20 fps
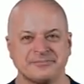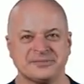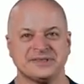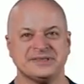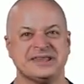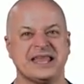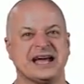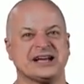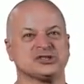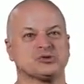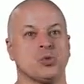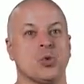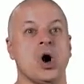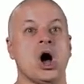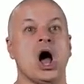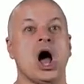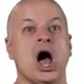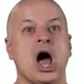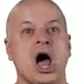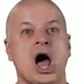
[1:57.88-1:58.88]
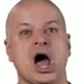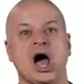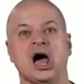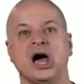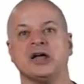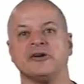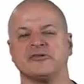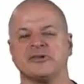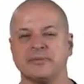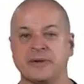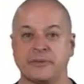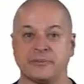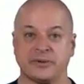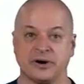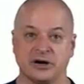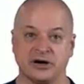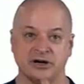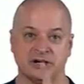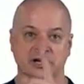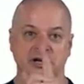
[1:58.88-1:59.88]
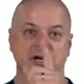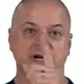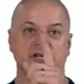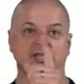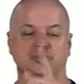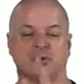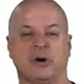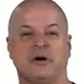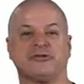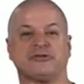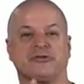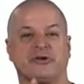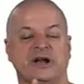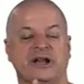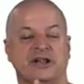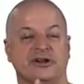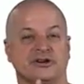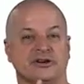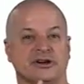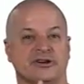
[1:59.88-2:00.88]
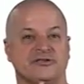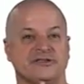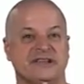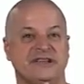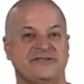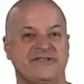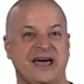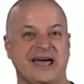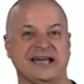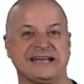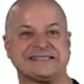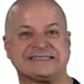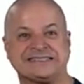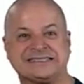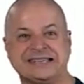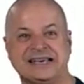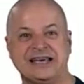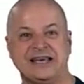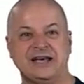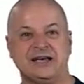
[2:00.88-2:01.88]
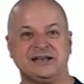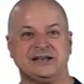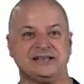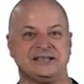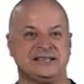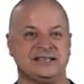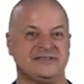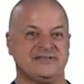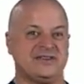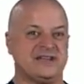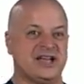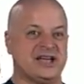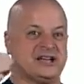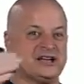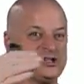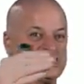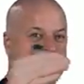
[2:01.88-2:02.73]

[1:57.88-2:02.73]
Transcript: Next one. Remember, 12 cranial nerve defects deviate